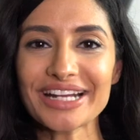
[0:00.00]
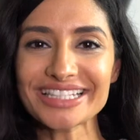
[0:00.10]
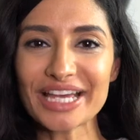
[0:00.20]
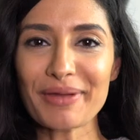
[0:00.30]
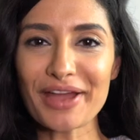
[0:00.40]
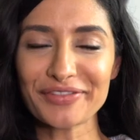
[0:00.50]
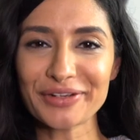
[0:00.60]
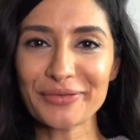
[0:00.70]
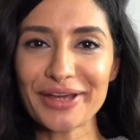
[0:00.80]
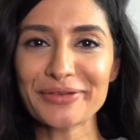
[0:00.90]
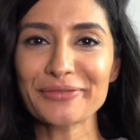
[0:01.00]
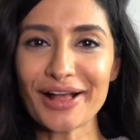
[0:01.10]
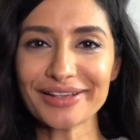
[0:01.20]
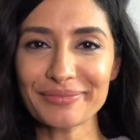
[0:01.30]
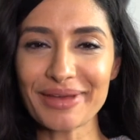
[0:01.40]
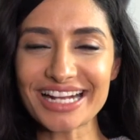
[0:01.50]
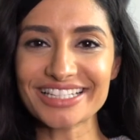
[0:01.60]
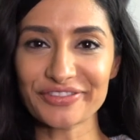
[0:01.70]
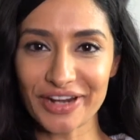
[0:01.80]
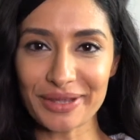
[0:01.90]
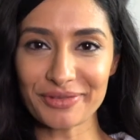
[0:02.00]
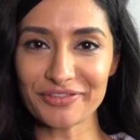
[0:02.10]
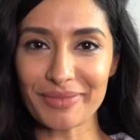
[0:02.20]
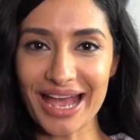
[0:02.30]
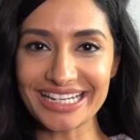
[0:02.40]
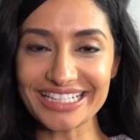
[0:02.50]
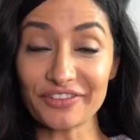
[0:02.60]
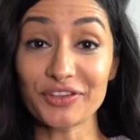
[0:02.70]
What's up everyone? Welcome back to Frame of Mind.